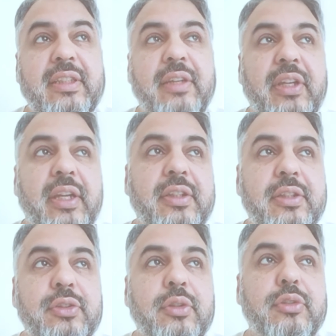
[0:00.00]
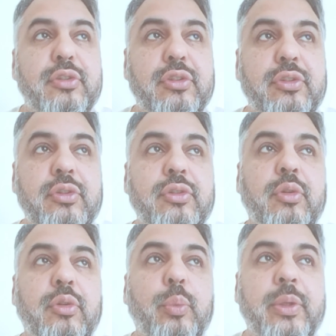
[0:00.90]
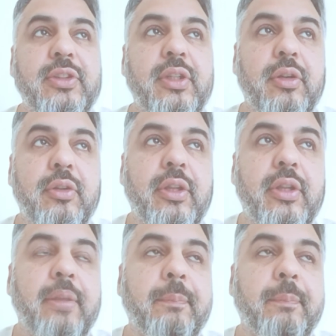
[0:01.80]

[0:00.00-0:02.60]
that we get the children to do is go and visit other